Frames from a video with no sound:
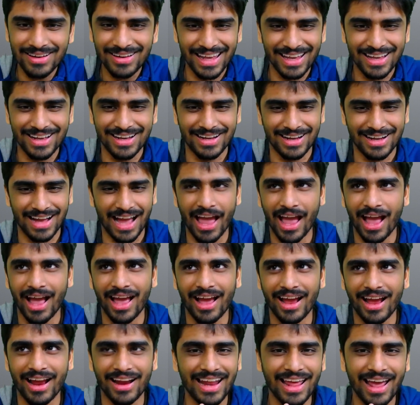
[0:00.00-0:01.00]

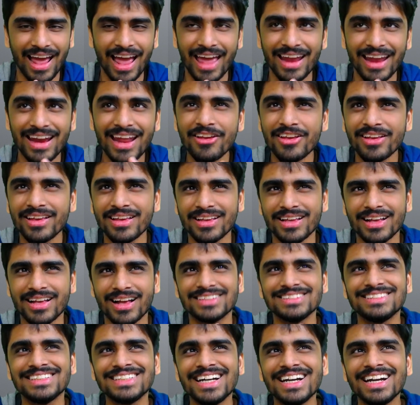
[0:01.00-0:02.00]
I
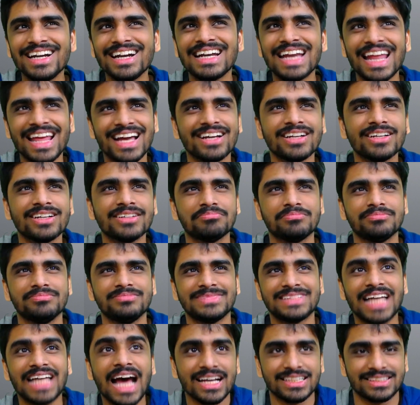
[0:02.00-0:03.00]
considered it like a
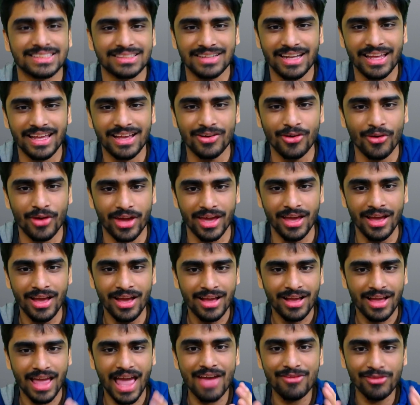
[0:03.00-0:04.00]
task, like, okay,
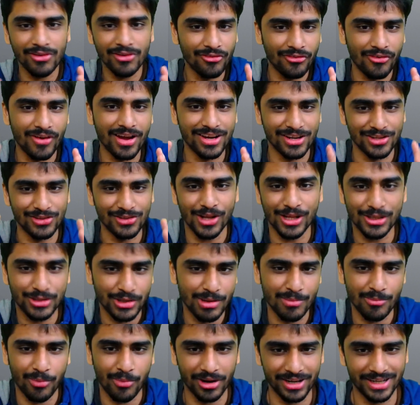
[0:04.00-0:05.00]
having fun is
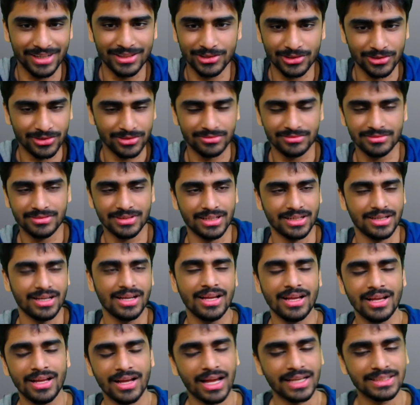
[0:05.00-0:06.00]
also important. So
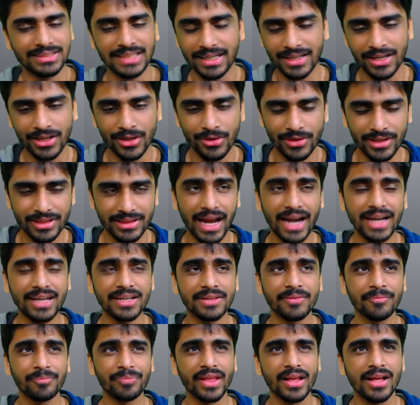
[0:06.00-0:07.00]
I started doing
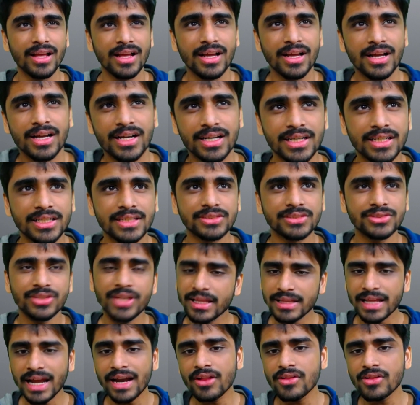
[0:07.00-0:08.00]
that. So
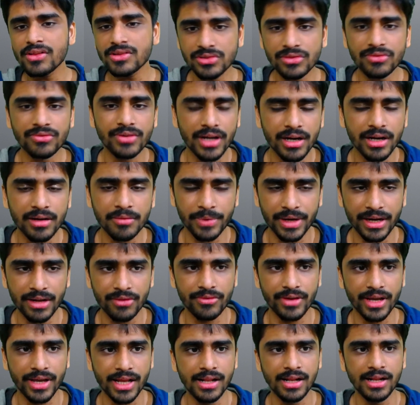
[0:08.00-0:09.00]
yeah, that also worked
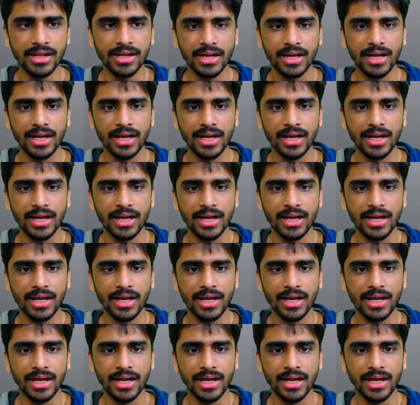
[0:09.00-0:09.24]
pretty well.